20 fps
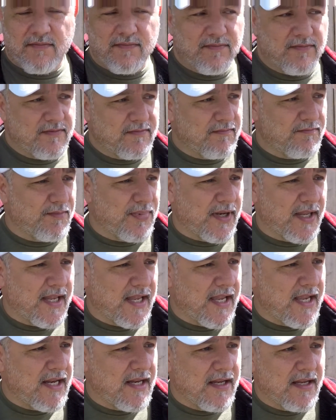
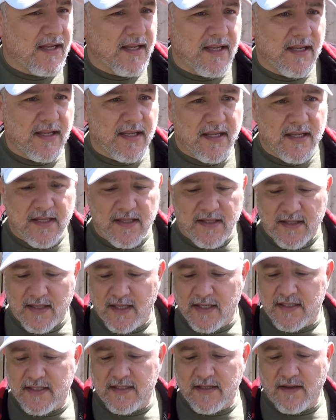blade.
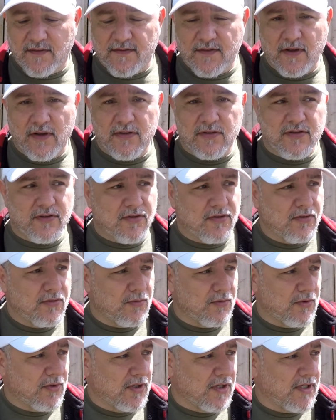This stuff goes through
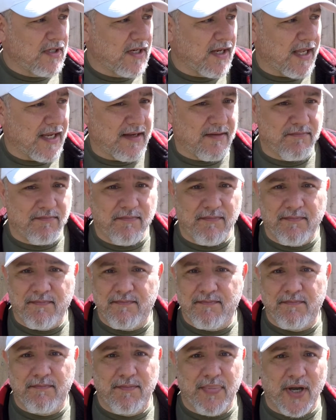wood like
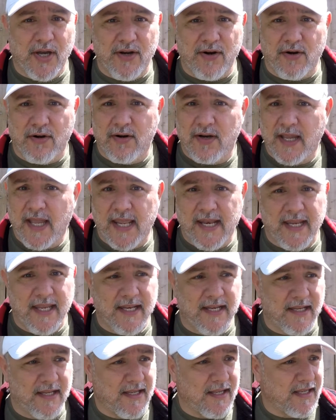butter, and
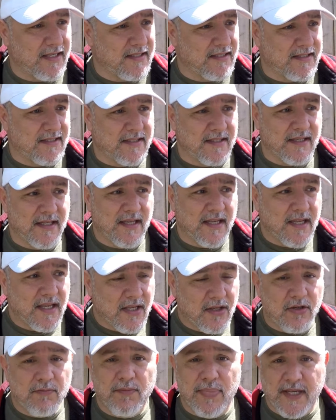it's
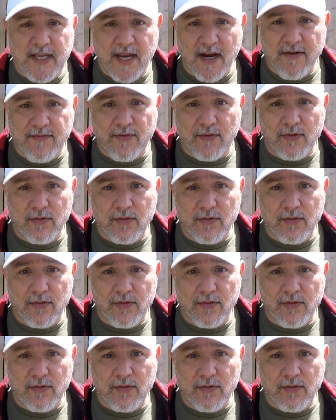be careful,